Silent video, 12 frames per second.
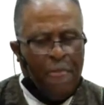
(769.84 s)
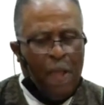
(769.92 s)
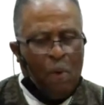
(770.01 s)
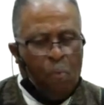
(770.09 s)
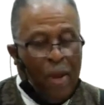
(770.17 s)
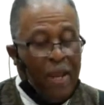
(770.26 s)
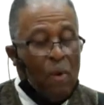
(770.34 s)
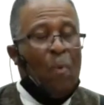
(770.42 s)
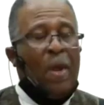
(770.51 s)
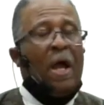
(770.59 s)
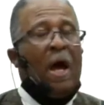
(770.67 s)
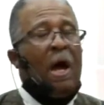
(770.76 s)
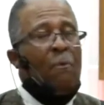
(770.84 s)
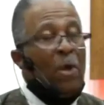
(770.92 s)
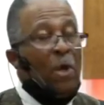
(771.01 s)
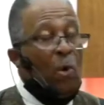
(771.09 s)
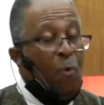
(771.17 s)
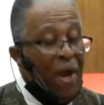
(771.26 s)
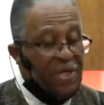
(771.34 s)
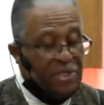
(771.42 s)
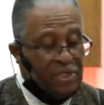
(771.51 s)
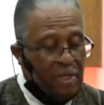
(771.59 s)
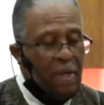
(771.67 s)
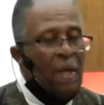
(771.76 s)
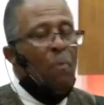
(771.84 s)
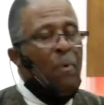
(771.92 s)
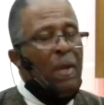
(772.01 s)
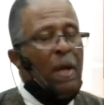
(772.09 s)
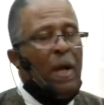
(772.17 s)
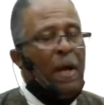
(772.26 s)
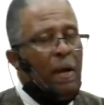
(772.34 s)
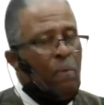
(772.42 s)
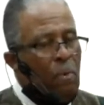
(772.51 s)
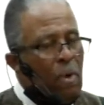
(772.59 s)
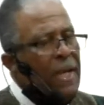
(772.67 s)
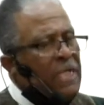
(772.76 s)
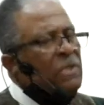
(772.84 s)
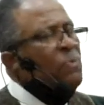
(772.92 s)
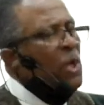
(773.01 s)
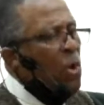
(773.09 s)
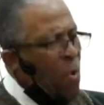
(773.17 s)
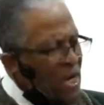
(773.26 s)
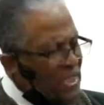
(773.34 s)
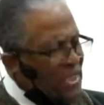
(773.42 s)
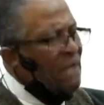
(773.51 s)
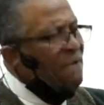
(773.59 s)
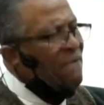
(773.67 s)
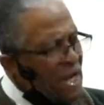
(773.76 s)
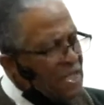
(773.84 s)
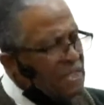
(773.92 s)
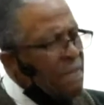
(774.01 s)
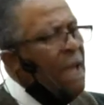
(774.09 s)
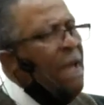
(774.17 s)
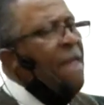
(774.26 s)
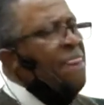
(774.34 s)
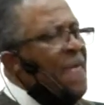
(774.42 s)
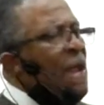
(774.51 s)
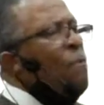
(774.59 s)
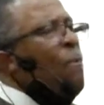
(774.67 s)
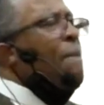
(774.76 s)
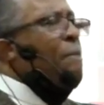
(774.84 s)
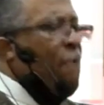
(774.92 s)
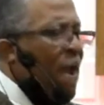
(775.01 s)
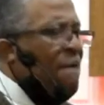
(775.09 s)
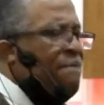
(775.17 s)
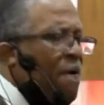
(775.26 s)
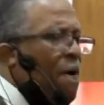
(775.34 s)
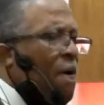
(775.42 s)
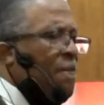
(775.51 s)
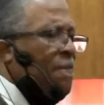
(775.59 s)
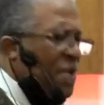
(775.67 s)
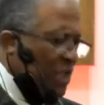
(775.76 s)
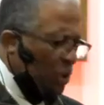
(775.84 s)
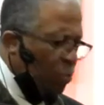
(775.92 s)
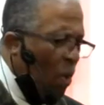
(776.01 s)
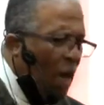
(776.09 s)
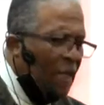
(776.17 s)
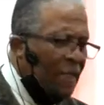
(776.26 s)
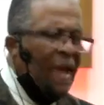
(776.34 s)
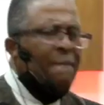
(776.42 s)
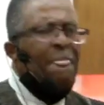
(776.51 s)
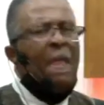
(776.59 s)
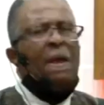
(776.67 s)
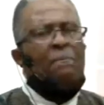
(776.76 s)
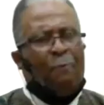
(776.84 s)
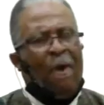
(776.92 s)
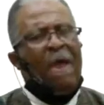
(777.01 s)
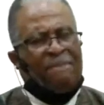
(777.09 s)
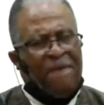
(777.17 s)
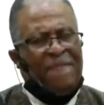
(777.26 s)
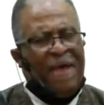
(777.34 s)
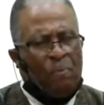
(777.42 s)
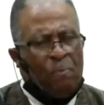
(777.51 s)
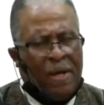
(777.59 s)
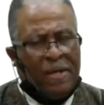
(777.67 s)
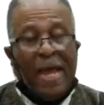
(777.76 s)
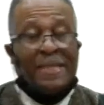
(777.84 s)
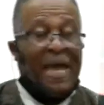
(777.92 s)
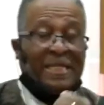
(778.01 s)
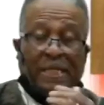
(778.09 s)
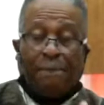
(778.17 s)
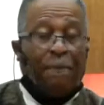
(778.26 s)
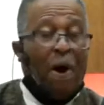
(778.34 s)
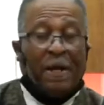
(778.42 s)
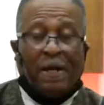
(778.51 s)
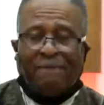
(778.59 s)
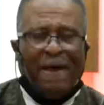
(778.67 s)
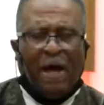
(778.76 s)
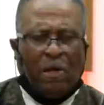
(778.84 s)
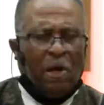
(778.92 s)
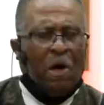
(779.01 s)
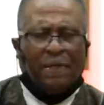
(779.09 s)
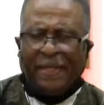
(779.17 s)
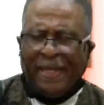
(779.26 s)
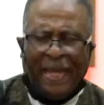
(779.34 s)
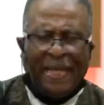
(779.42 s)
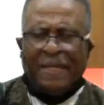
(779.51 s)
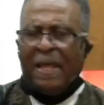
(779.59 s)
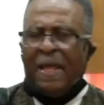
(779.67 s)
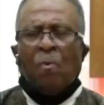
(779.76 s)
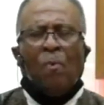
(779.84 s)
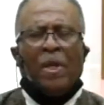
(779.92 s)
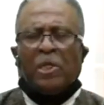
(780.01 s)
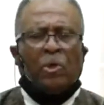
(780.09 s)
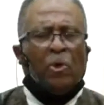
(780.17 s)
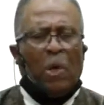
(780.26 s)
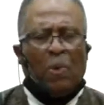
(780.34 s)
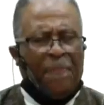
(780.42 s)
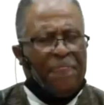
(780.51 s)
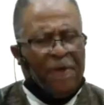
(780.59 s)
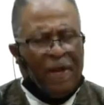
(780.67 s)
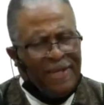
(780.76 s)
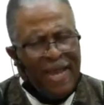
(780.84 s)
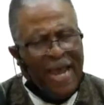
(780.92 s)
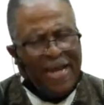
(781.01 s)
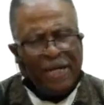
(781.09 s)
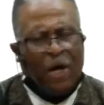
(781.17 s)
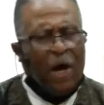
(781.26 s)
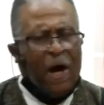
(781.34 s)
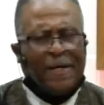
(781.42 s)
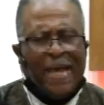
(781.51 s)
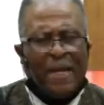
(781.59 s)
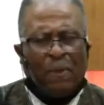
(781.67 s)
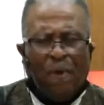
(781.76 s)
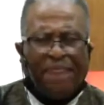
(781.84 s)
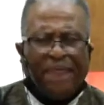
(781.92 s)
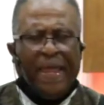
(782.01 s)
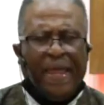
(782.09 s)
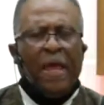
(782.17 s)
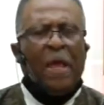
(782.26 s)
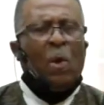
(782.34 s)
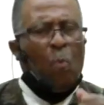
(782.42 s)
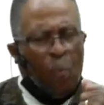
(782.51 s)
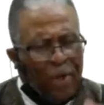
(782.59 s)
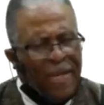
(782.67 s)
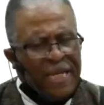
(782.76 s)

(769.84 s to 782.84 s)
we, we are request, we are, it is requested of us that we pray for this one and Pray for that one. And that's a part of our calling. And we do it with a glad heart and with a willing